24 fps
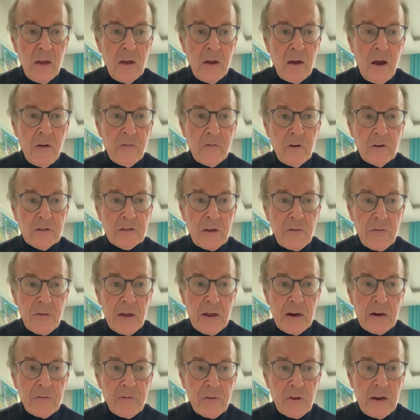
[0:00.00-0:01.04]
Of course, at the
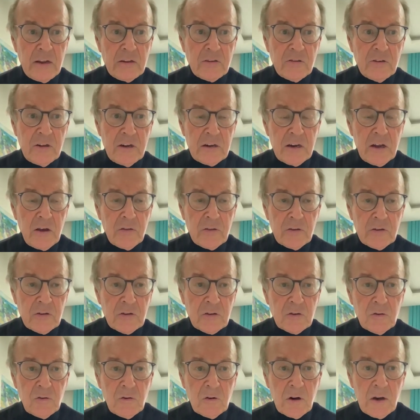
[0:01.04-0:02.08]
end of the lesson, you tell the
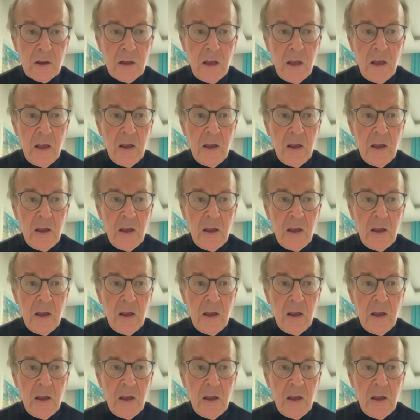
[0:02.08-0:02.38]
story.